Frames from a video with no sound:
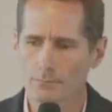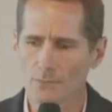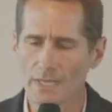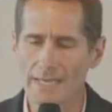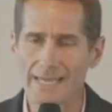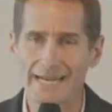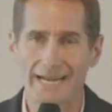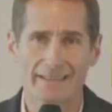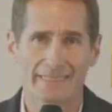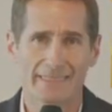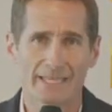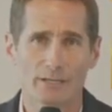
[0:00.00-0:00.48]

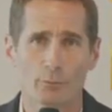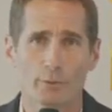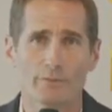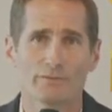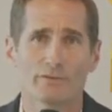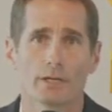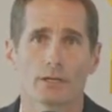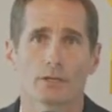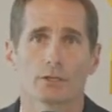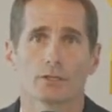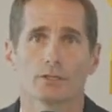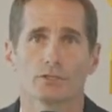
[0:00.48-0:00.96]
And I think we've
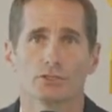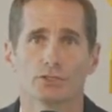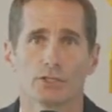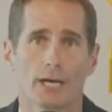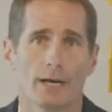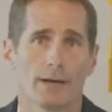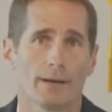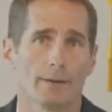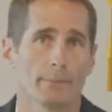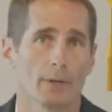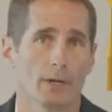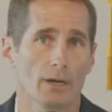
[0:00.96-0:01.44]
done a good
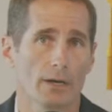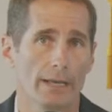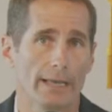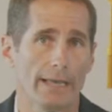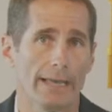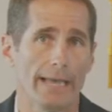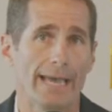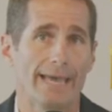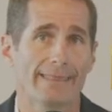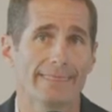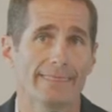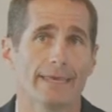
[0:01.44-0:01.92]
job
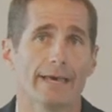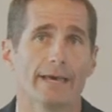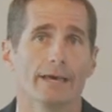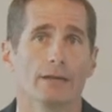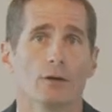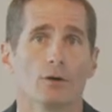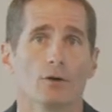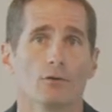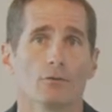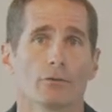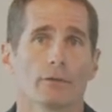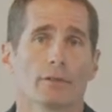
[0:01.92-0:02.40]
at that
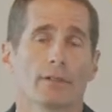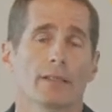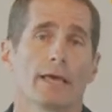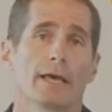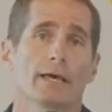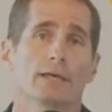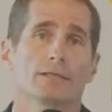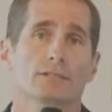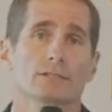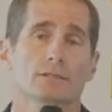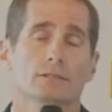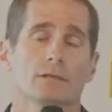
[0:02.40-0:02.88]
over the
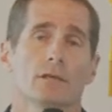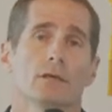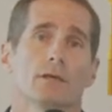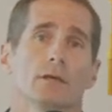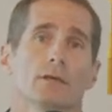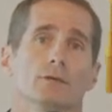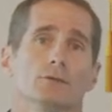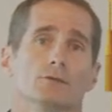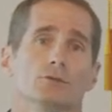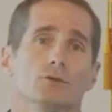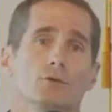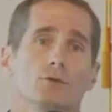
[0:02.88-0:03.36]
last 2